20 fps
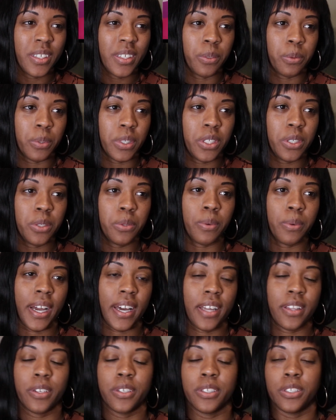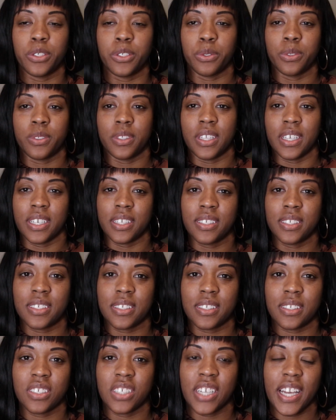Would you rather do
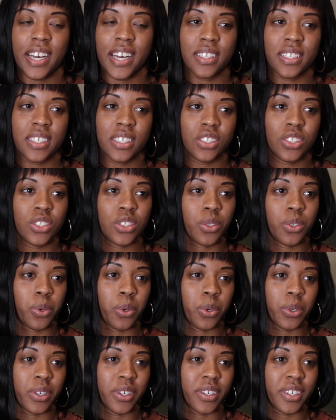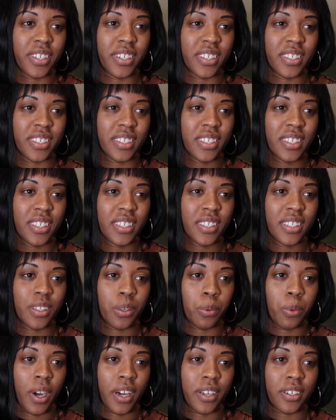this challenge or
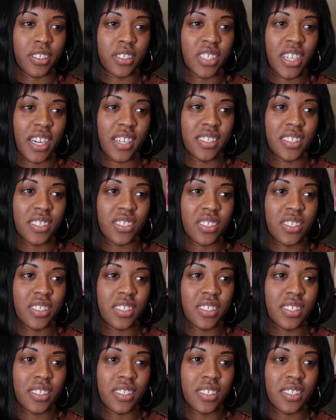the water challenge?